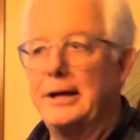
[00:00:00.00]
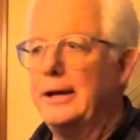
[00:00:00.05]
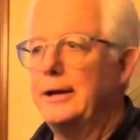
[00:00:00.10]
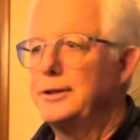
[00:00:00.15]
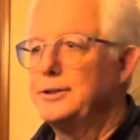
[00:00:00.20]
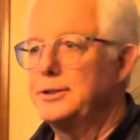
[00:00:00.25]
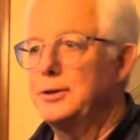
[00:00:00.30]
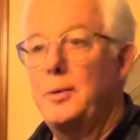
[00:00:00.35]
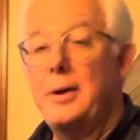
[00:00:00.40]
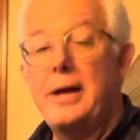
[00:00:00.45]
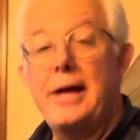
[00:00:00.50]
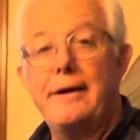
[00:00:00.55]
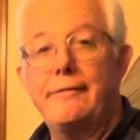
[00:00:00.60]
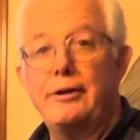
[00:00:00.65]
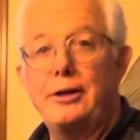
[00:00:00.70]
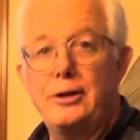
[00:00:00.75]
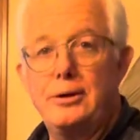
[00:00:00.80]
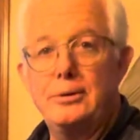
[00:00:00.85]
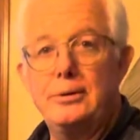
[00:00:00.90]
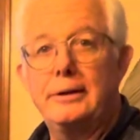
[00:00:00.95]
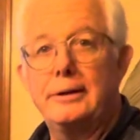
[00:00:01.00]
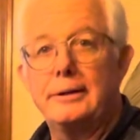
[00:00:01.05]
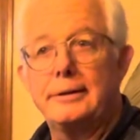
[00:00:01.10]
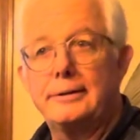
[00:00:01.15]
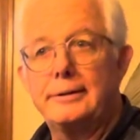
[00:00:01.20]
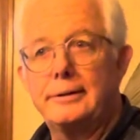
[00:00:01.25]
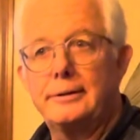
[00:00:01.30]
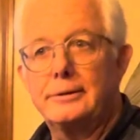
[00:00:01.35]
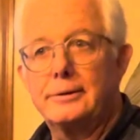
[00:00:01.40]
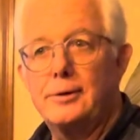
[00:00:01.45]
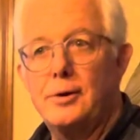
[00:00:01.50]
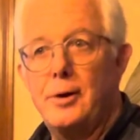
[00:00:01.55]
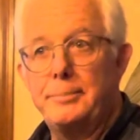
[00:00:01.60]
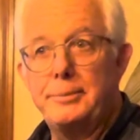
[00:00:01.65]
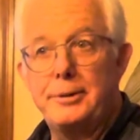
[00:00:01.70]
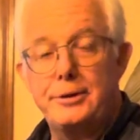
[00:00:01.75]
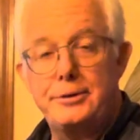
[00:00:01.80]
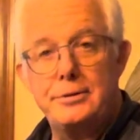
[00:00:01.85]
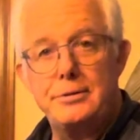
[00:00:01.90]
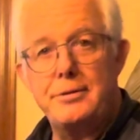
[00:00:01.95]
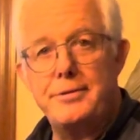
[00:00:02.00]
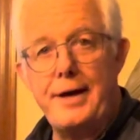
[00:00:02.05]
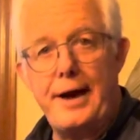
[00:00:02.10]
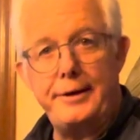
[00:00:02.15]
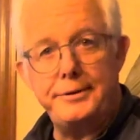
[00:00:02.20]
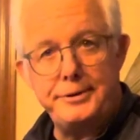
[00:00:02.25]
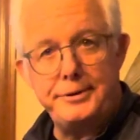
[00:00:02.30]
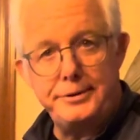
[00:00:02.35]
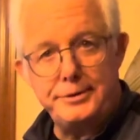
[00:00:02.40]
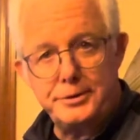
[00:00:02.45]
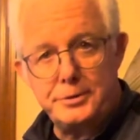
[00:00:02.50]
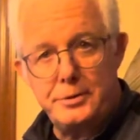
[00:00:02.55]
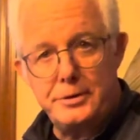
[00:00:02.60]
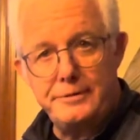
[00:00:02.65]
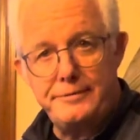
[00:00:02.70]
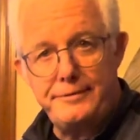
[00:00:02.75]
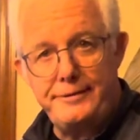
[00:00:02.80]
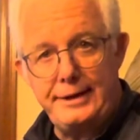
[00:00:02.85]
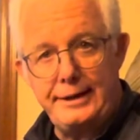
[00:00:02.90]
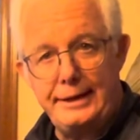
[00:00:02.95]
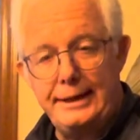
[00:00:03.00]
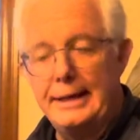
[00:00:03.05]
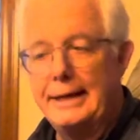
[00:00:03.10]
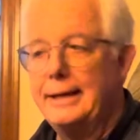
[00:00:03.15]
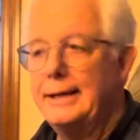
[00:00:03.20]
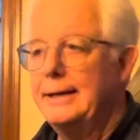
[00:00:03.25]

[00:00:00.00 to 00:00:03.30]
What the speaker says: So we have a unit that'll go up to 2,000 square feet,